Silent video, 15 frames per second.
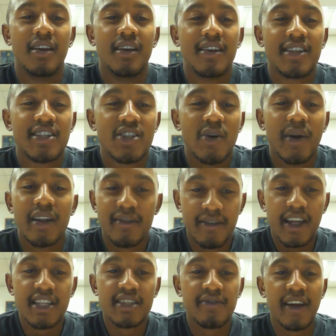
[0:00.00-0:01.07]
So at
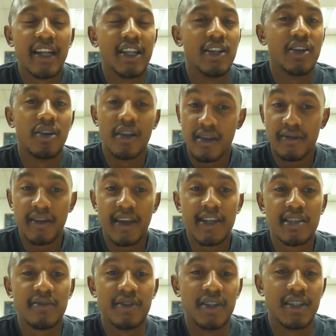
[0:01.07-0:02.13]
face value, on the
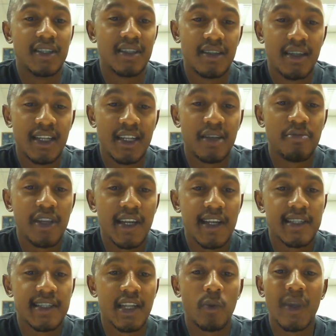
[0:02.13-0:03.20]
face of it, it
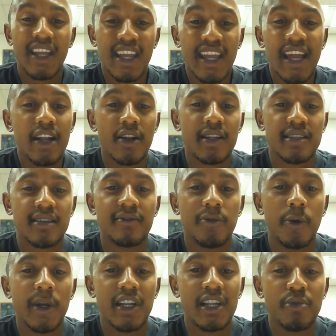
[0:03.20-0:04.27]
appears that we cannot
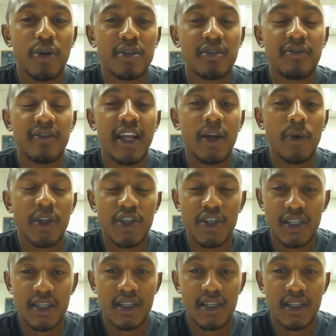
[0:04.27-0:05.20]
avoid emotive language.